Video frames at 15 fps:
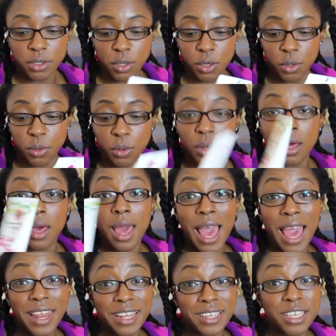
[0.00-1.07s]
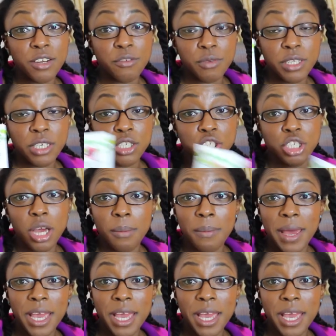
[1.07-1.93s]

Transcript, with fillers: So, and it did a really good job.